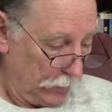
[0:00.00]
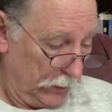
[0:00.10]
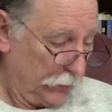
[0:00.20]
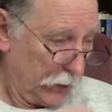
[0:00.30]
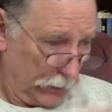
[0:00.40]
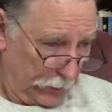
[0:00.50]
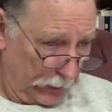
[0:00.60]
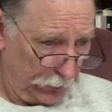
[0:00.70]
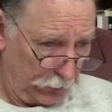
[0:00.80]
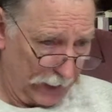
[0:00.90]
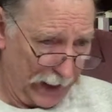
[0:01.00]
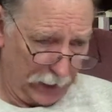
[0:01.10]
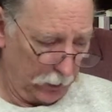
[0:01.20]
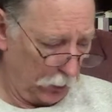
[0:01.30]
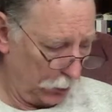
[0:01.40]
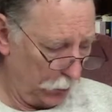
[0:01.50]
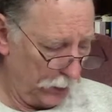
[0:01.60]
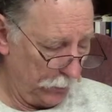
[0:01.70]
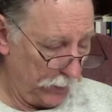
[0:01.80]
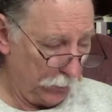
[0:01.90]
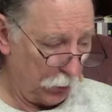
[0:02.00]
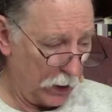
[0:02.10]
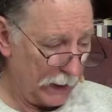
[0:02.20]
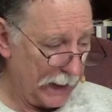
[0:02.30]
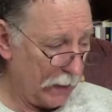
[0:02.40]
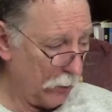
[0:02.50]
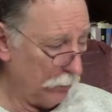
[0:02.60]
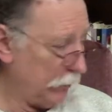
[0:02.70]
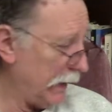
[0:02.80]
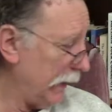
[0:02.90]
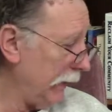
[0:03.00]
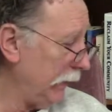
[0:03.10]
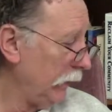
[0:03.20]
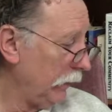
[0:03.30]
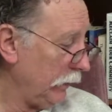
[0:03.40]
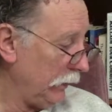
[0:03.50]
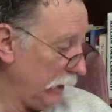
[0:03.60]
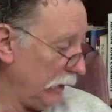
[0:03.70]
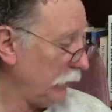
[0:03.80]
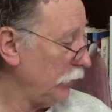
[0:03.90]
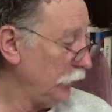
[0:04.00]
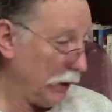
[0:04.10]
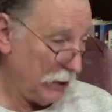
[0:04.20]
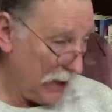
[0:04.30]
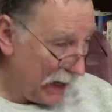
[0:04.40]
these are things that are going to be brought out by, yes, J.T.